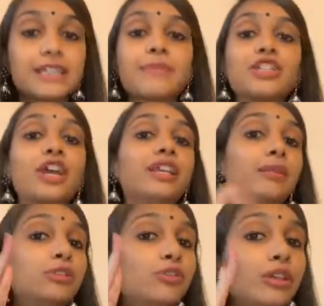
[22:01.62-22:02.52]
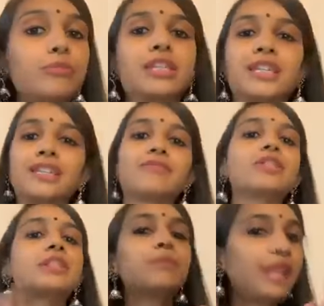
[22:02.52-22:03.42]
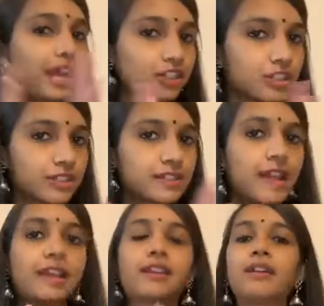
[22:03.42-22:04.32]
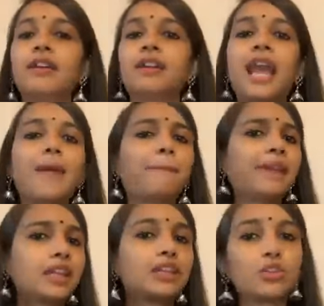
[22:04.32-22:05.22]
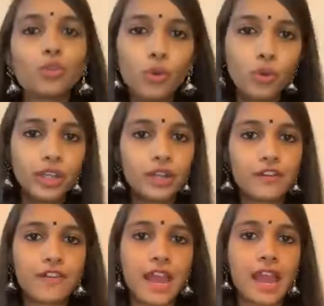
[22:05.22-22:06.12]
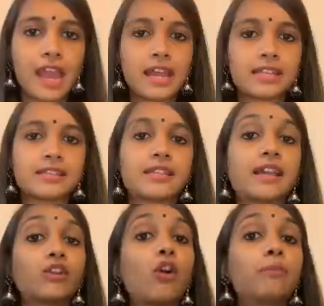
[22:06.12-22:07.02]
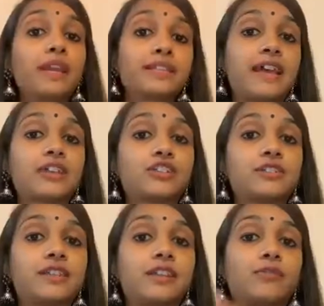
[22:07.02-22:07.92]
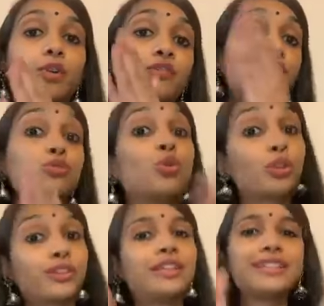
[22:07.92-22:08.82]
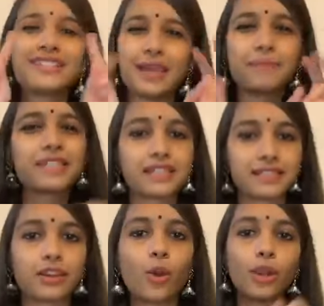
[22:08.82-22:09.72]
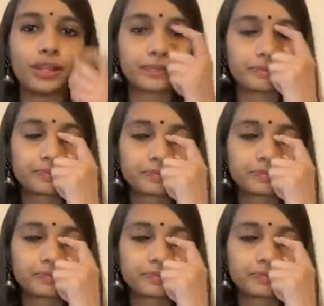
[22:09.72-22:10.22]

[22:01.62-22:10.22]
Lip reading: Is my child able to imitate even simple actions like clapping, rolling of hands, and complex actions that involve 2 or 3 steps, as they call it?